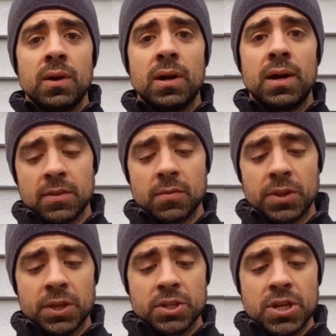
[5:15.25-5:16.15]
They did a
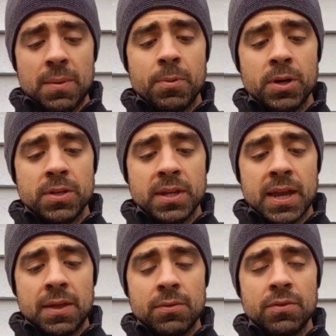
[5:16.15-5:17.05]
really good job putting it
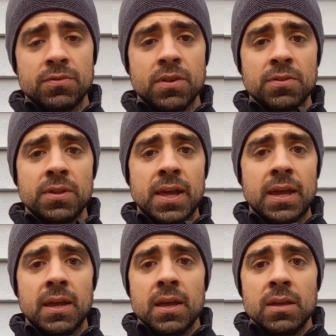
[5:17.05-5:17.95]
together. There's nothing
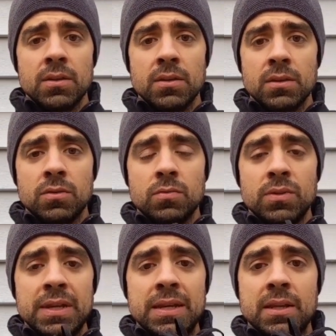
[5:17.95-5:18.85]
like
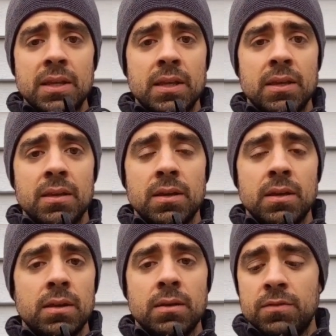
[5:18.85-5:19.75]

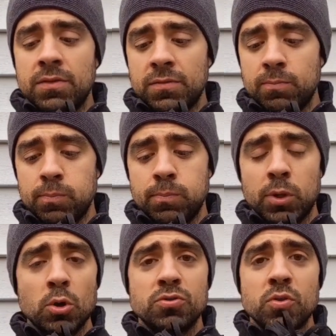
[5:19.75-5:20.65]
uniquely just
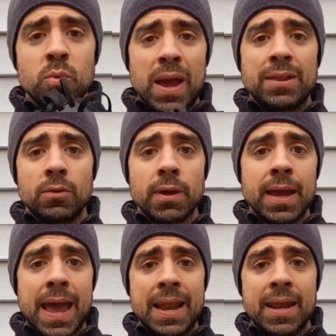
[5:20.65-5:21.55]
blows you away
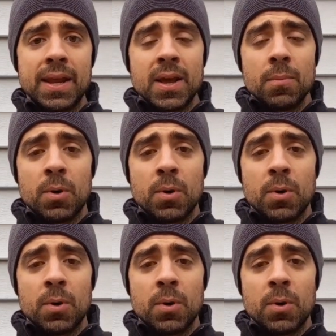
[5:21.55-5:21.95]
looking at it.